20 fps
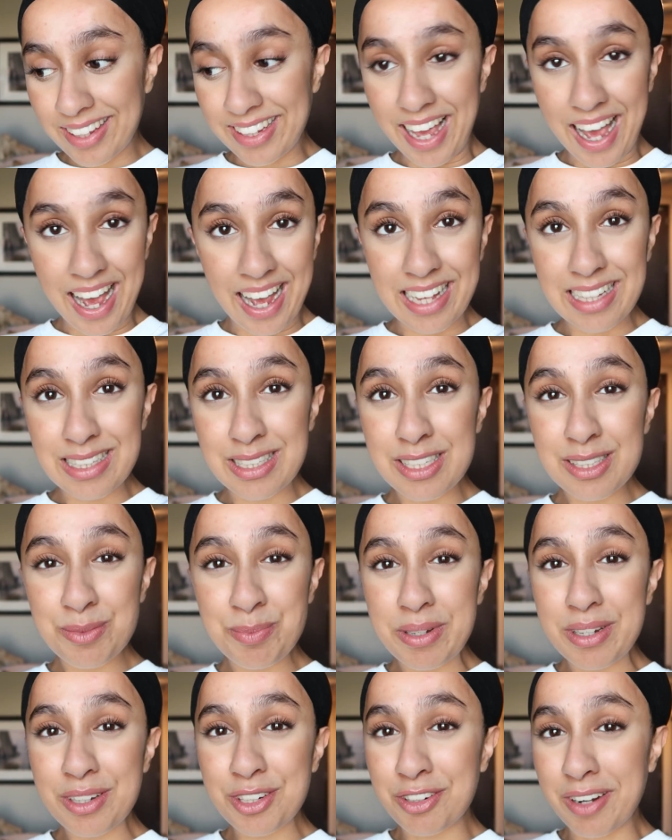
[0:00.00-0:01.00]
yeah, it's just
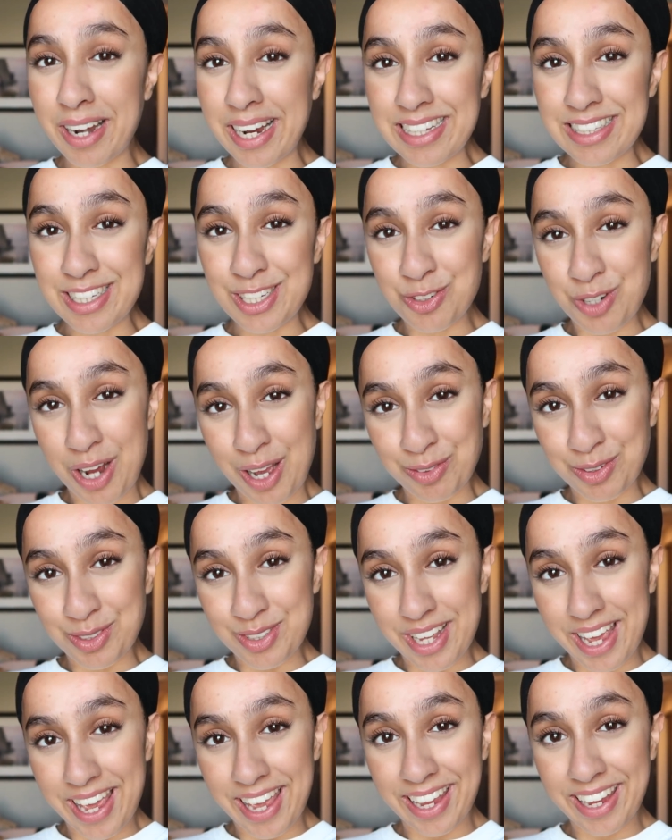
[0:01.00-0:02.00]
been a crazy travel
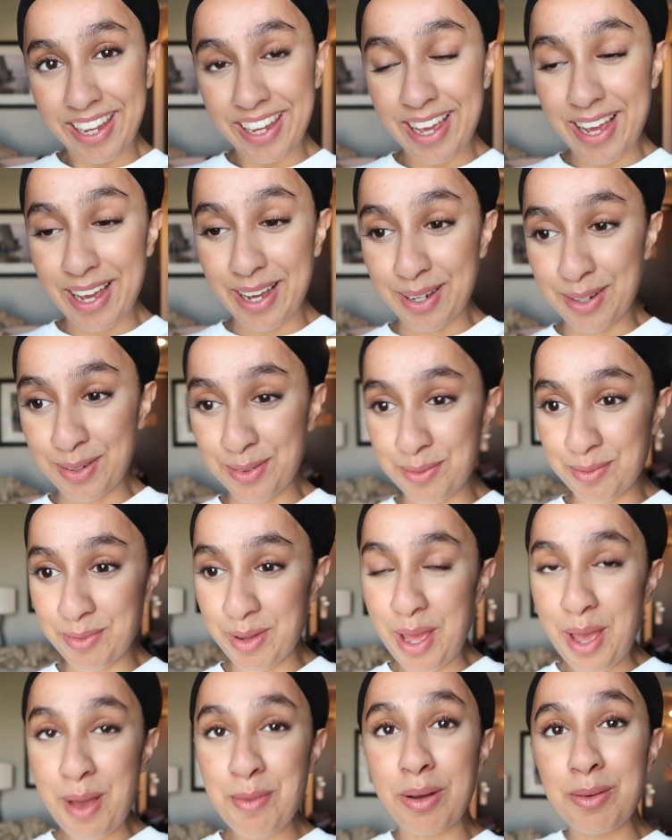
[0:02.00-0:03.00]
day. Um,
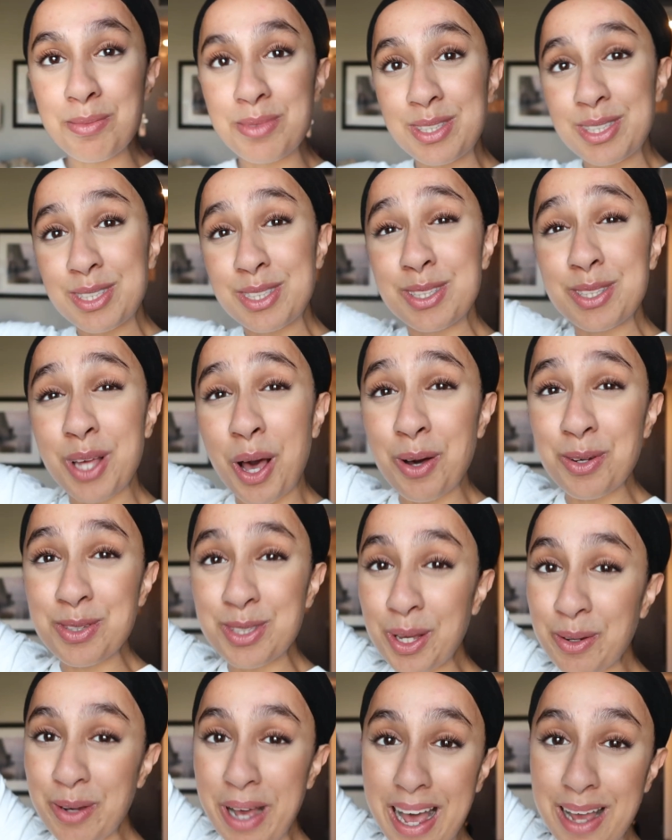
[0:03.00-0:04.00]
I'm so,
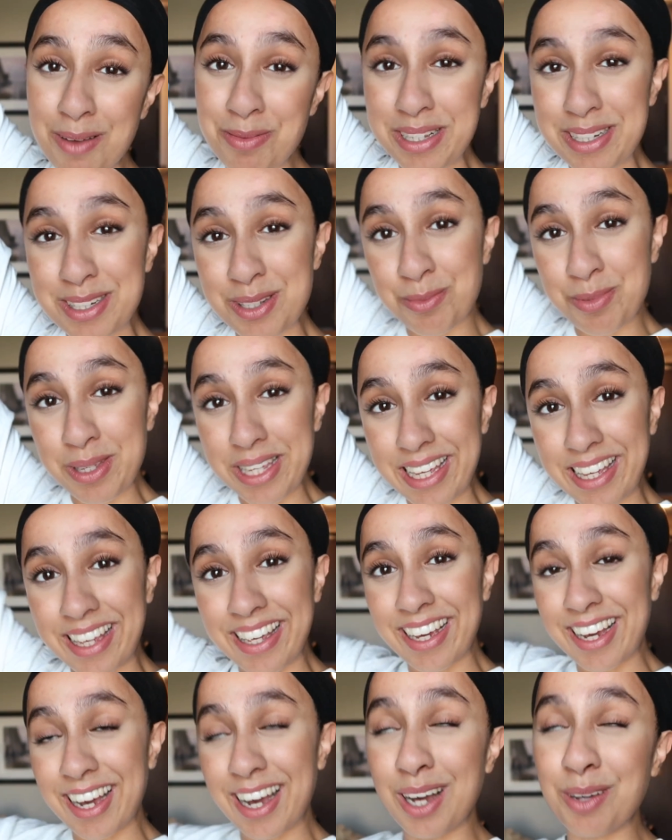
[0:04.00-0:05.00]
so happy to be
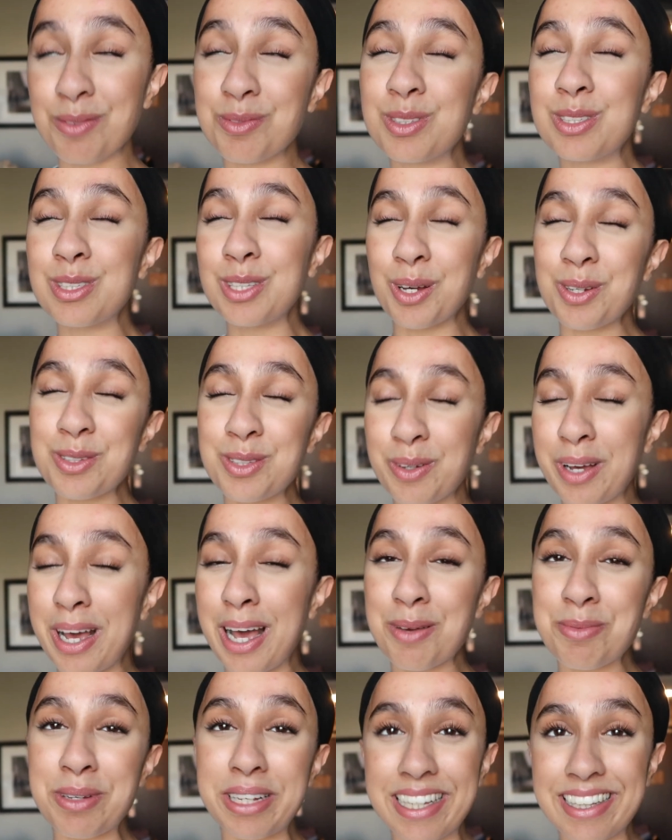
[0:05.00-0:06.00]
here. I'm so, so
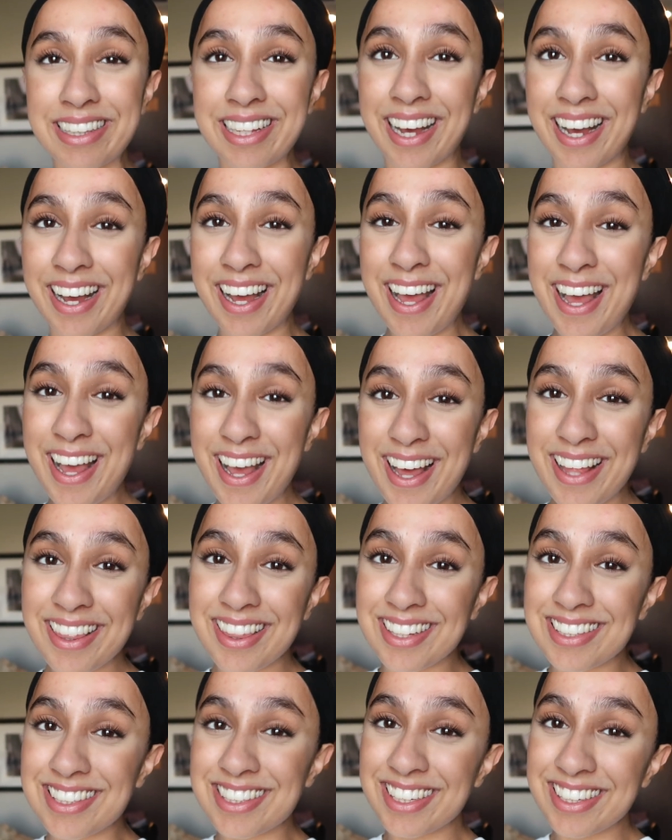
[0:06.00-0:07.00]
happy that
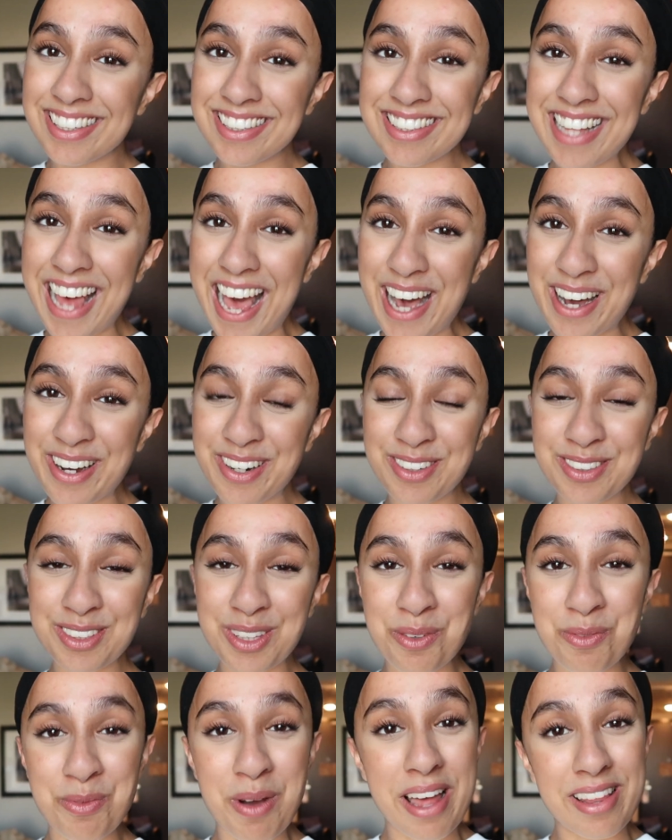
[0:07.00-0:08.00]
the sun's out,
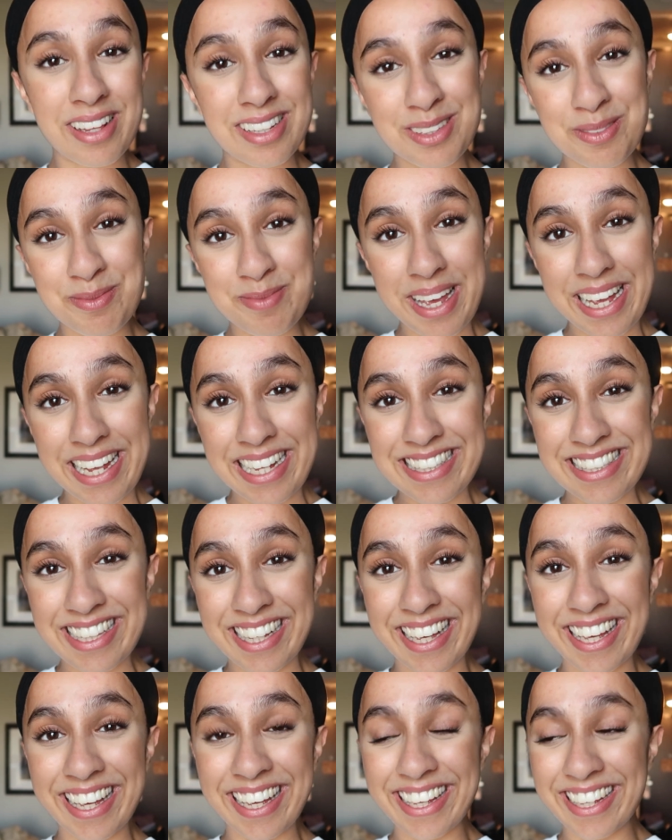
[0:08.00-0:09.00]
the weather's
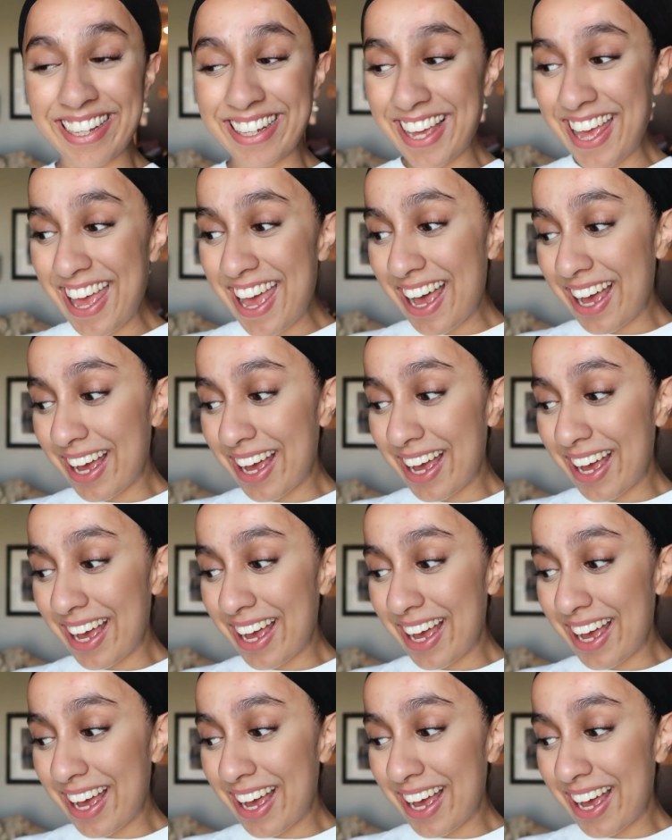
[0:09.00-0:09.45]
amazing.